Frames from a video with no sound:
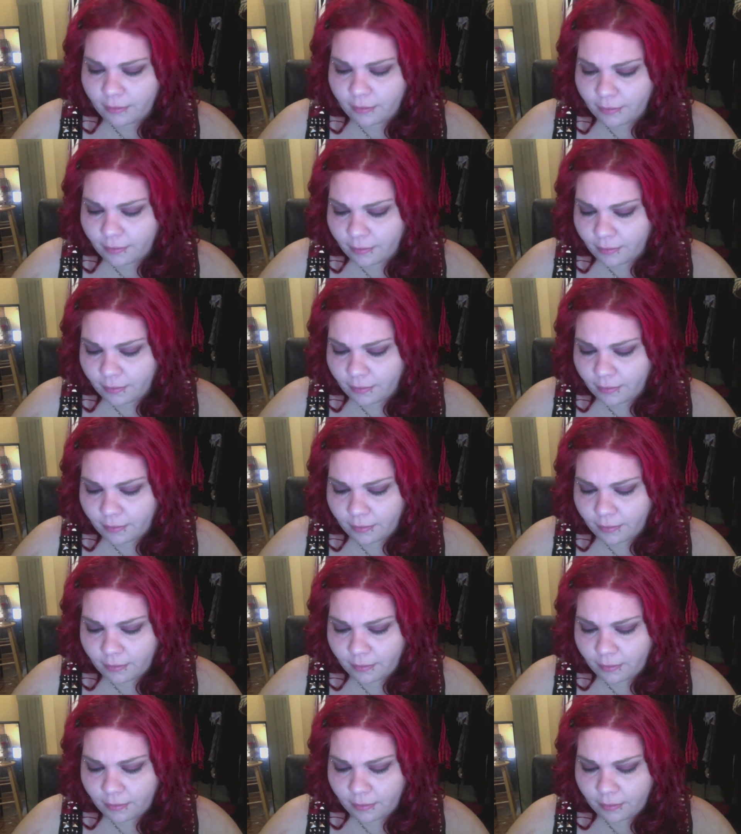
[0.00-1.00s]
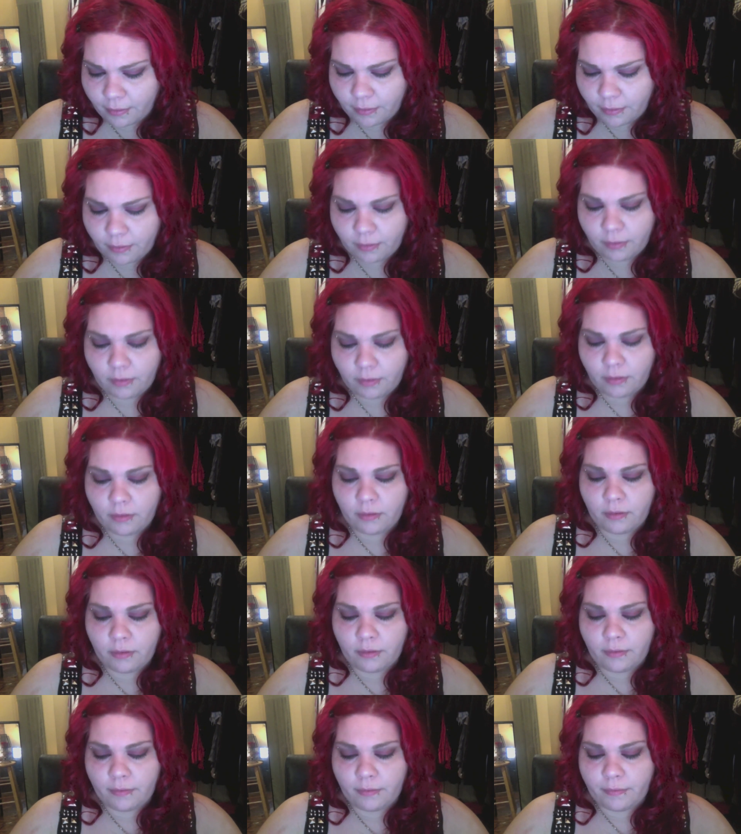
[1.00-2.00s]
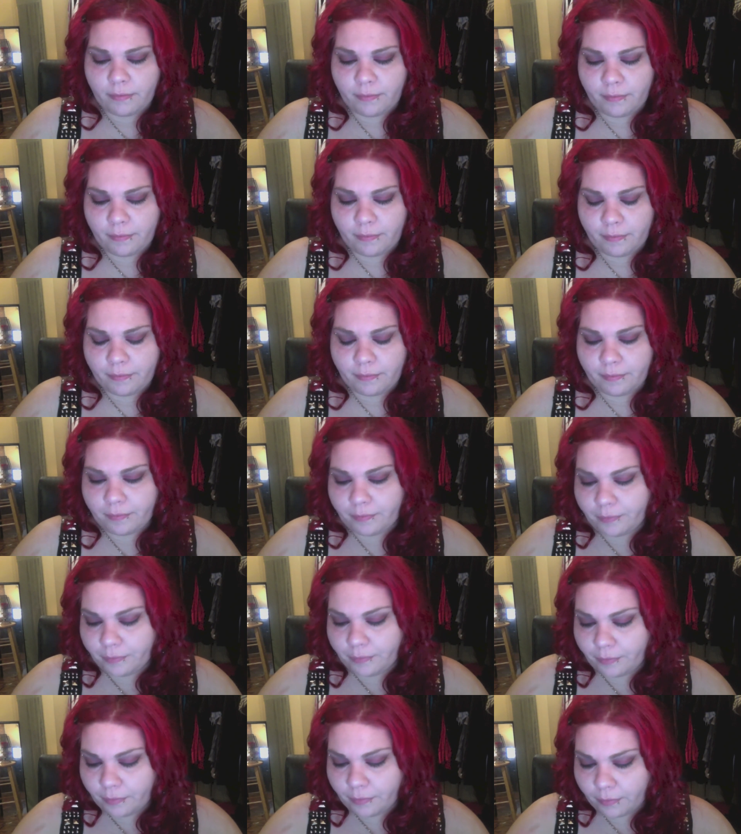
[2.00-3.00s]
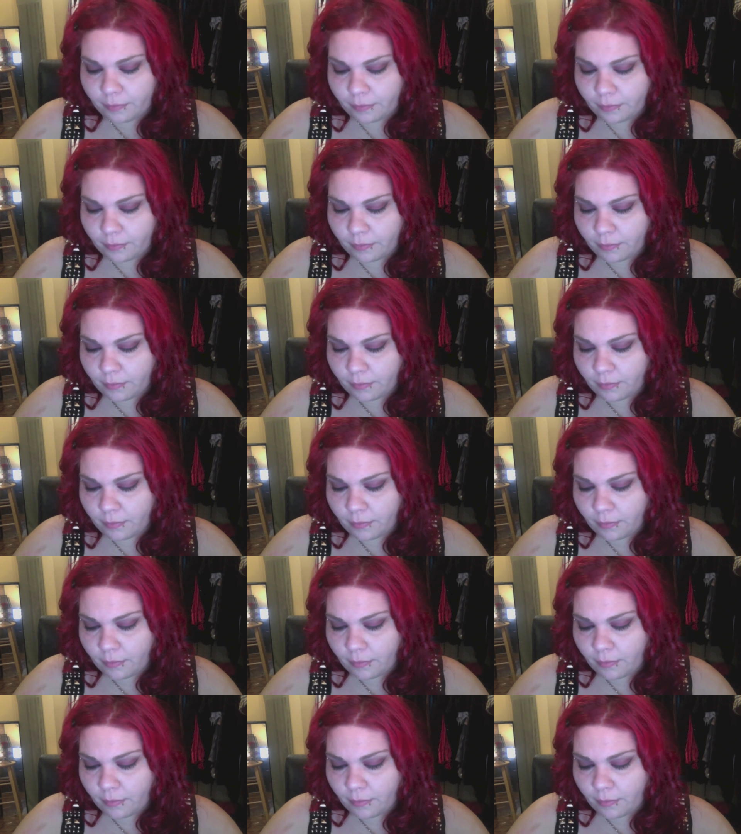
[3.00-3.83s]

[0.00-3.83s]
(silence)